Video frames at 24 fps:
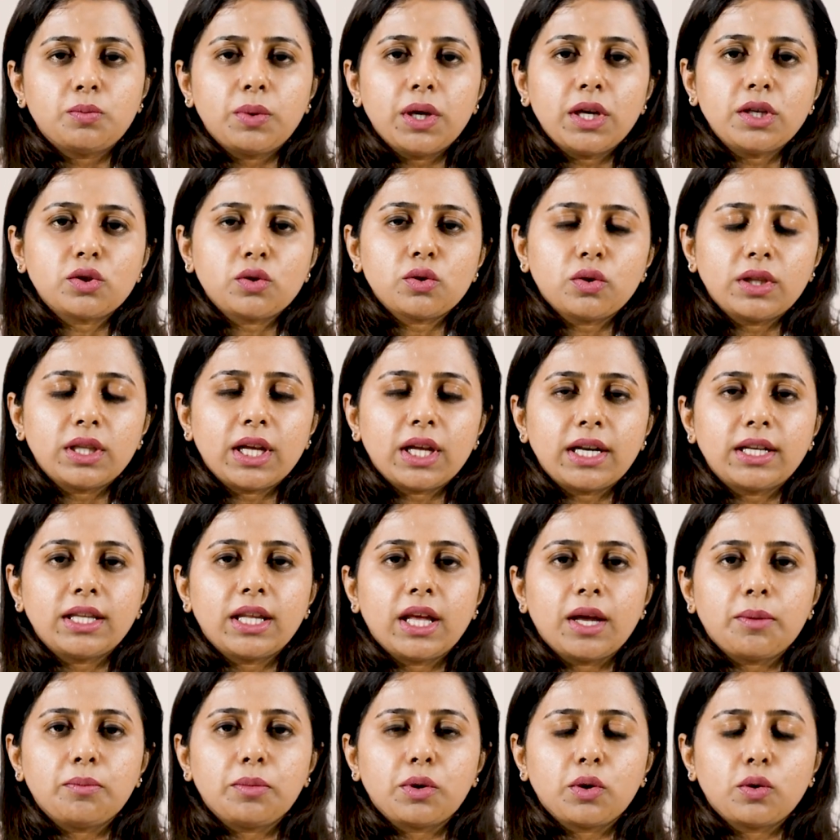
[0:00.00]
Based on that,
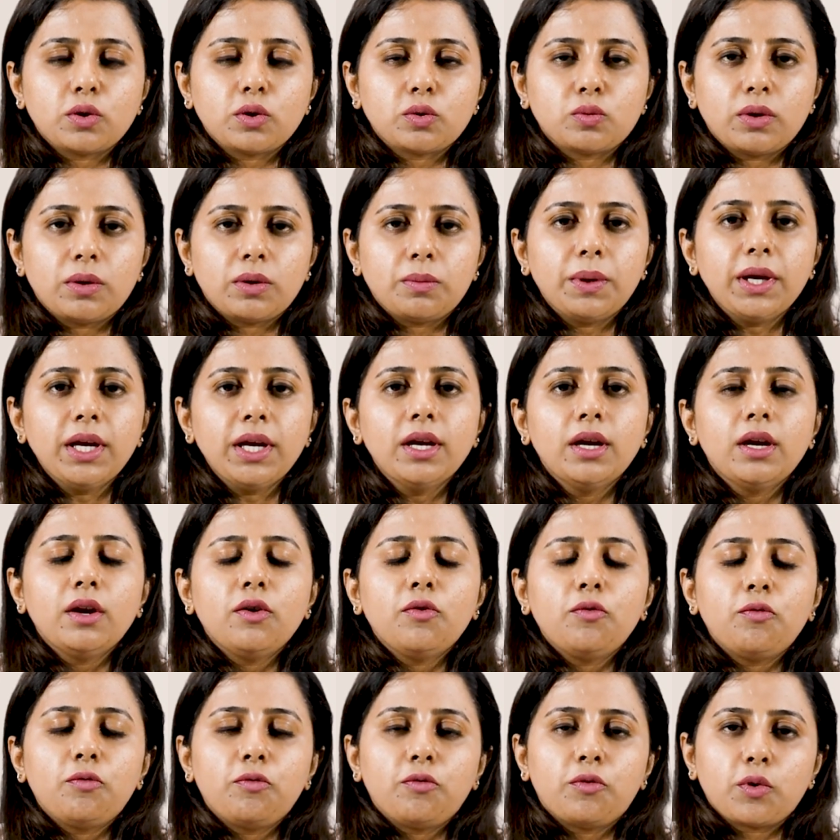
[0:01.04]
the embryos will be
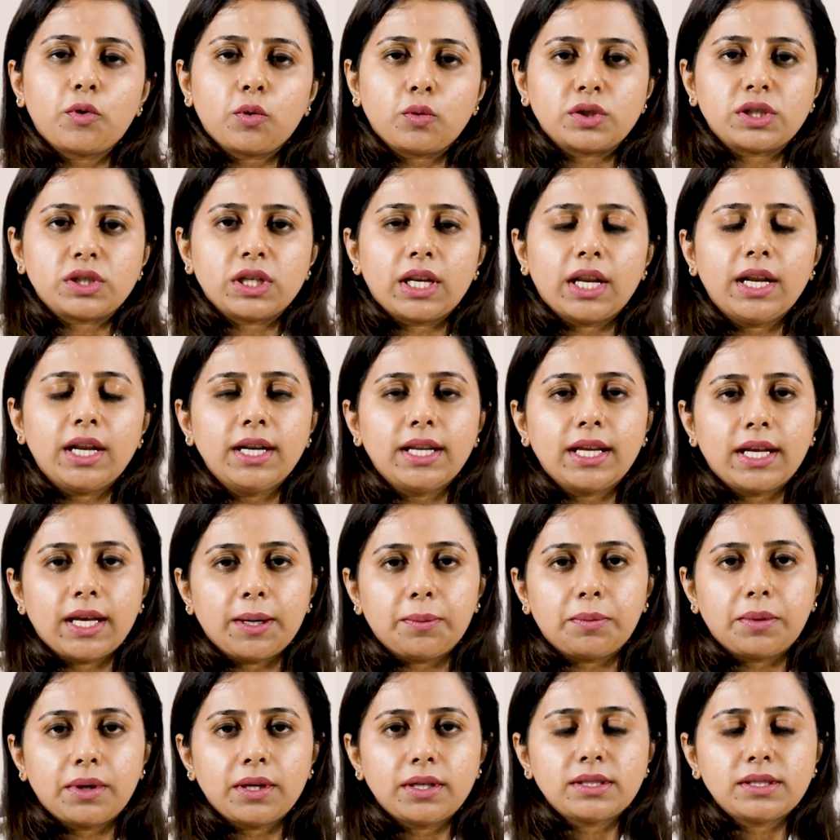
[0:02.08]
frozen and
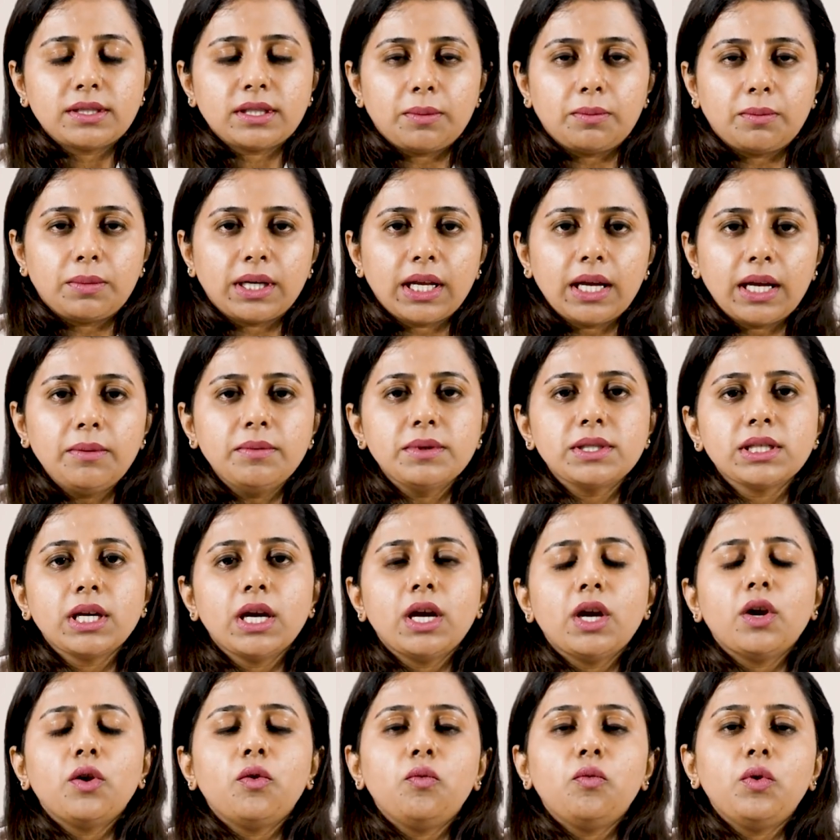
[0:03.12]
kept. Sometimes
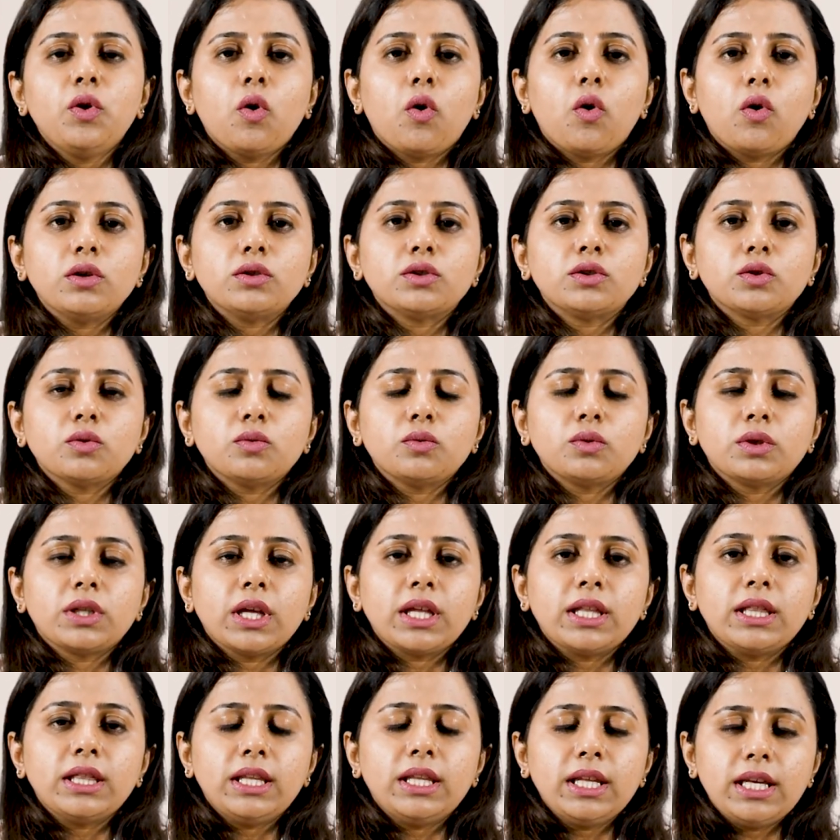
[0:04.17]
we also,
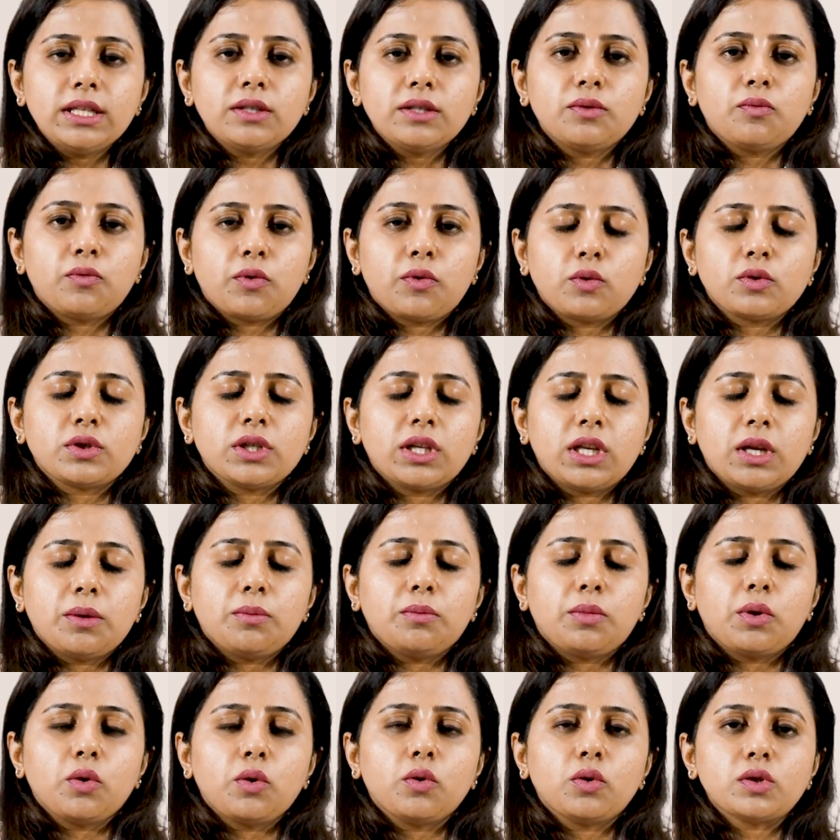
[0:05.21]
then these frozen
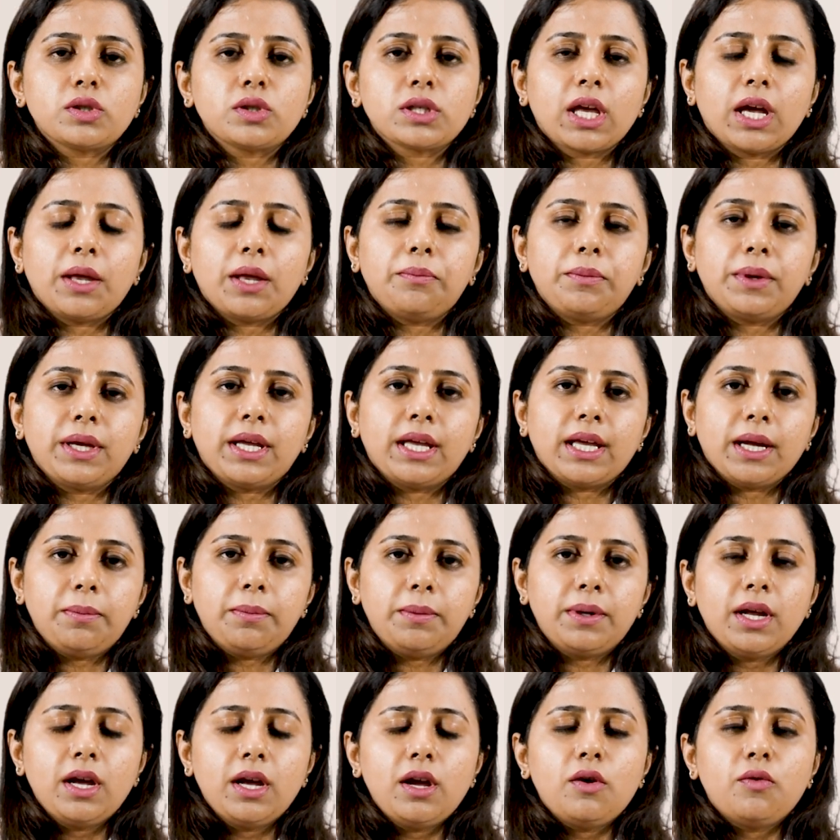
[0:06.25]
embryos can be
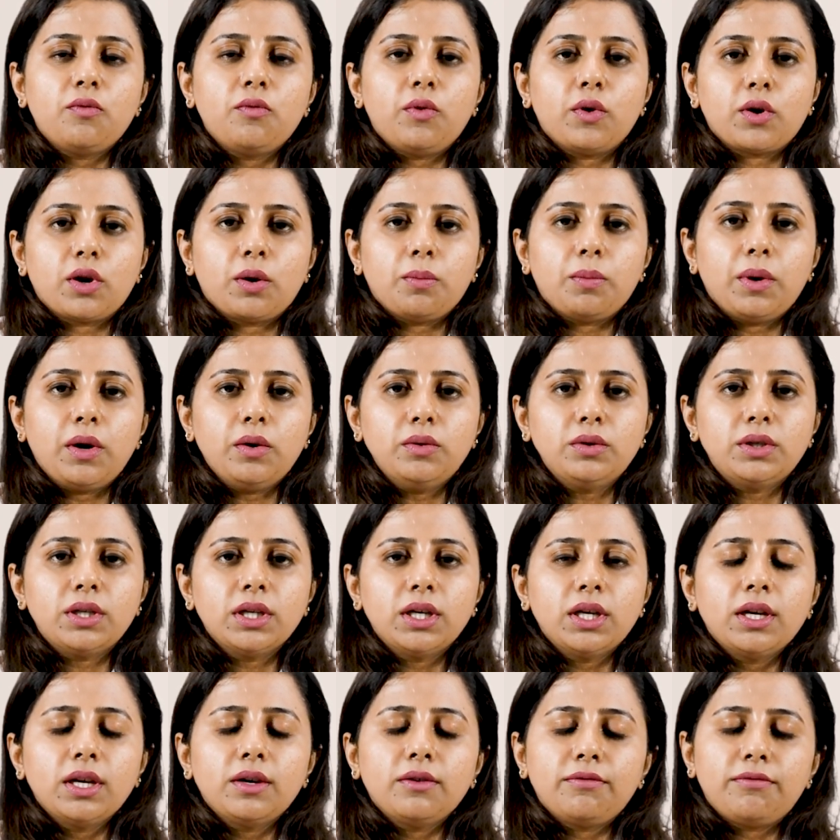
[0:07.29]
kept for about
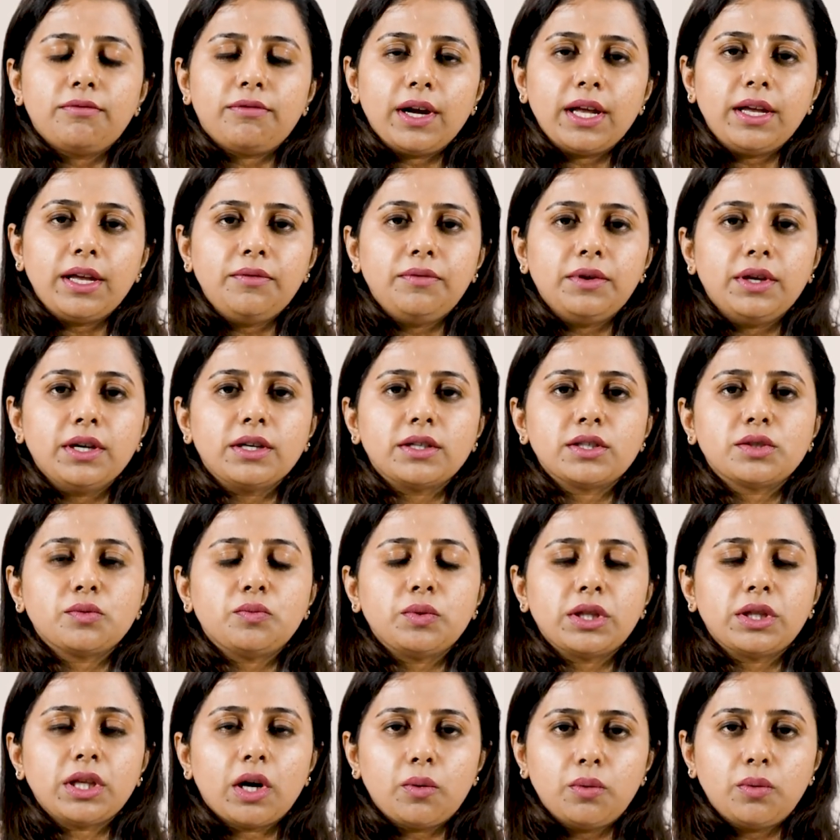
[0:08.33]
5 years
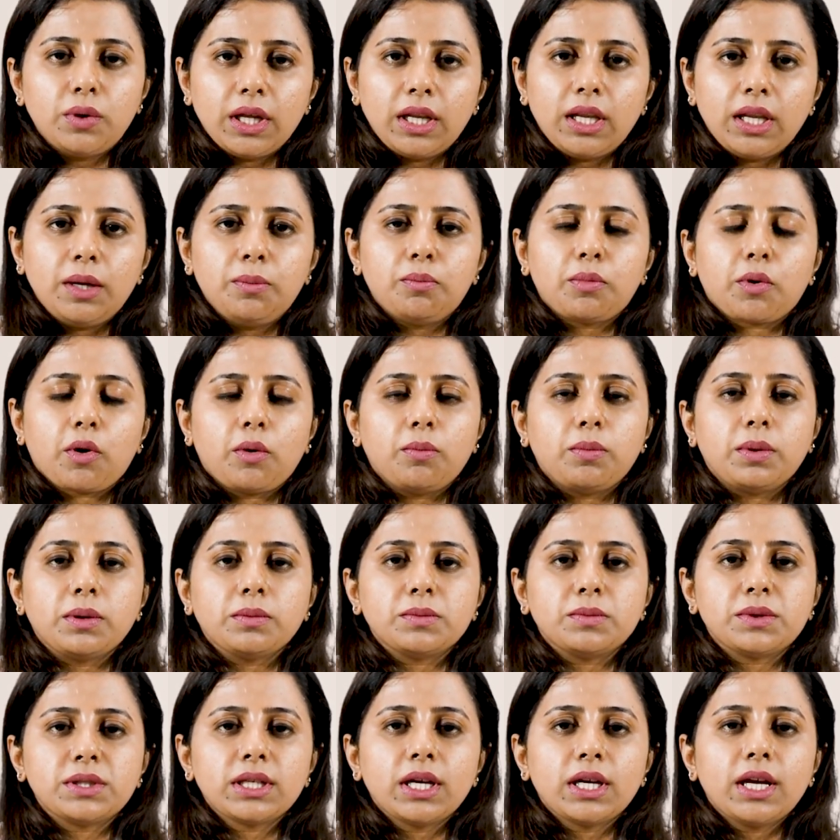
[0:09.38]
without any
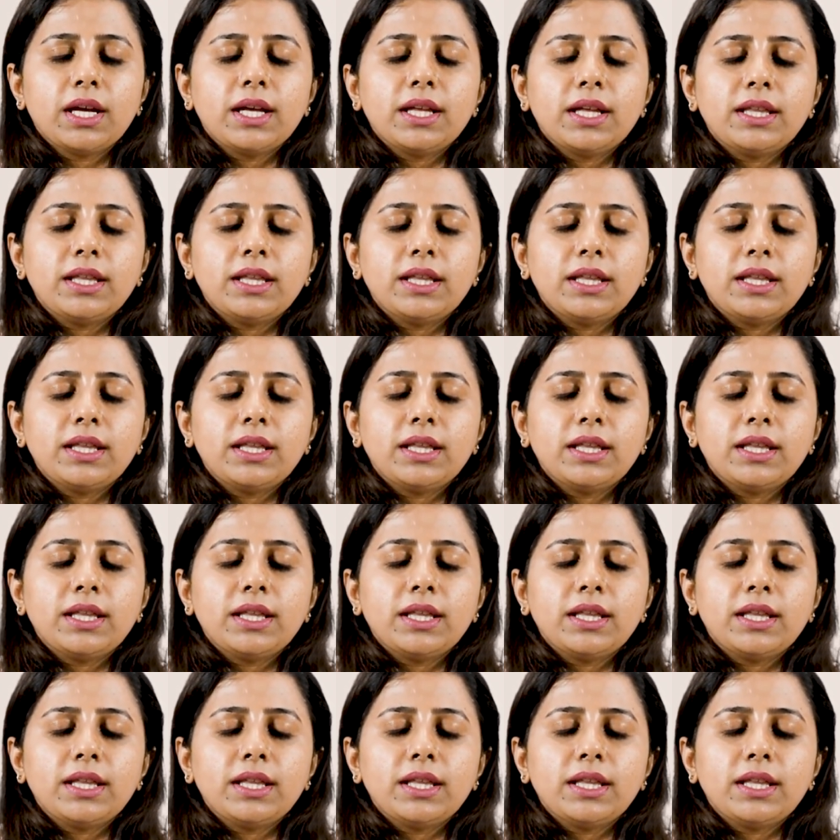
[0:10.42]
problems.